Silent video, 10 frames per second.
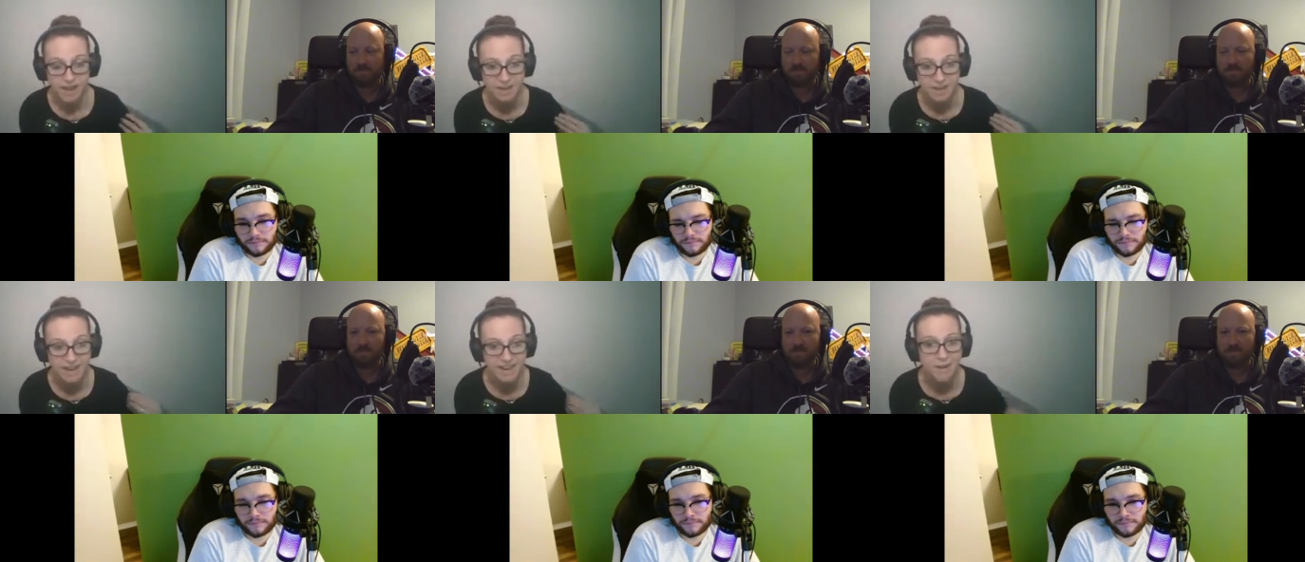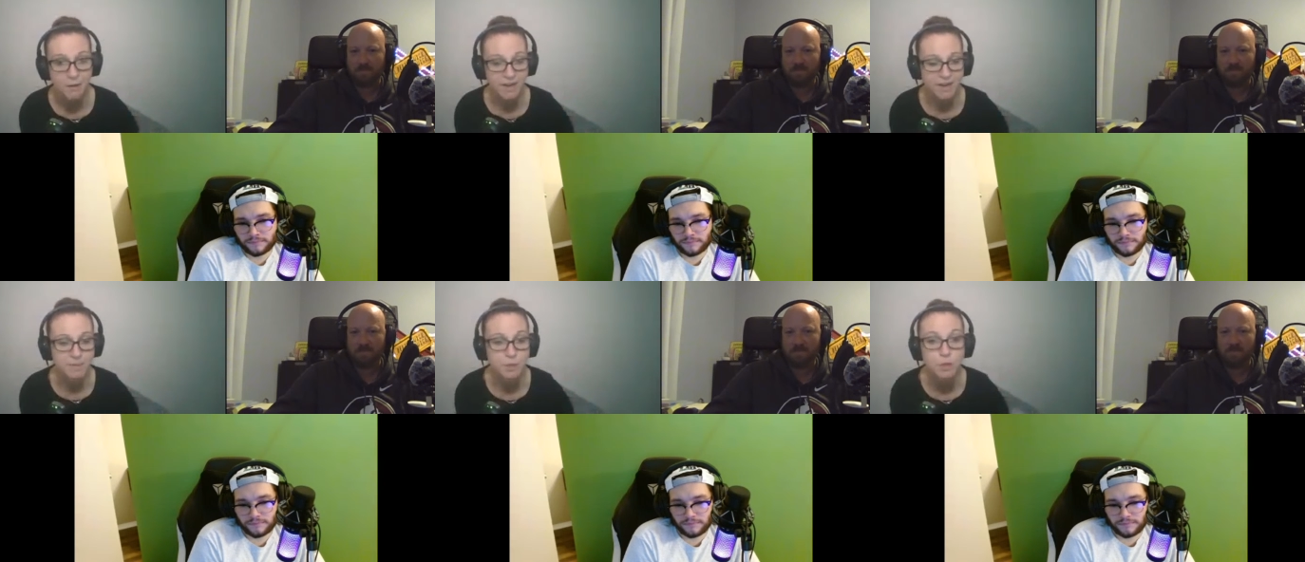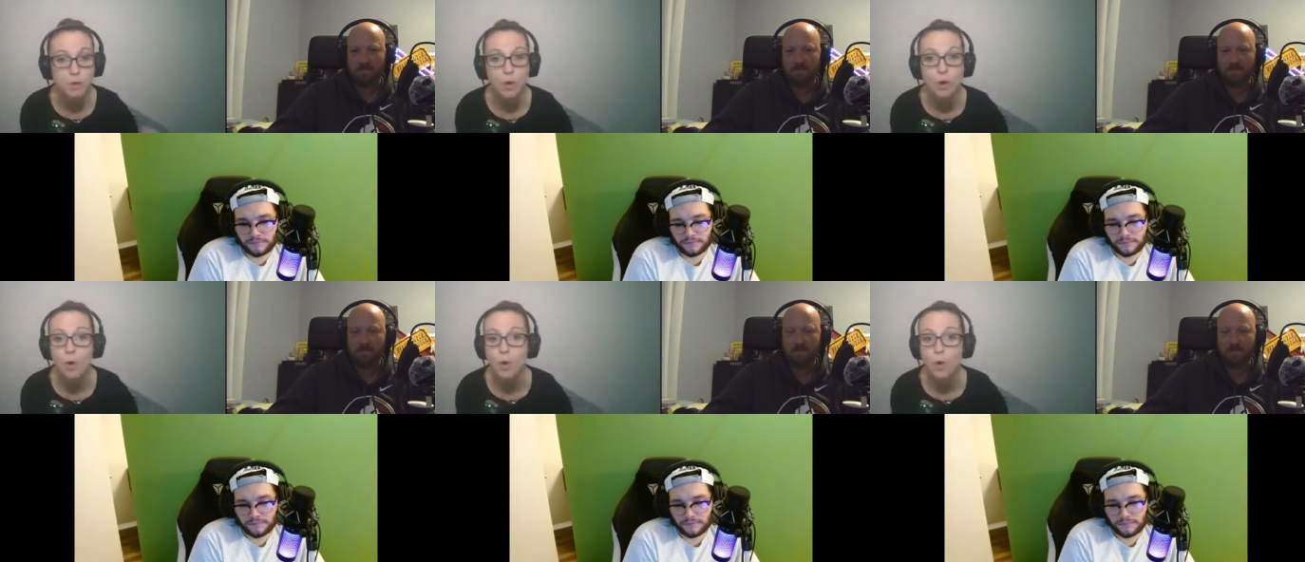Speaker 1: I am angry. I'm so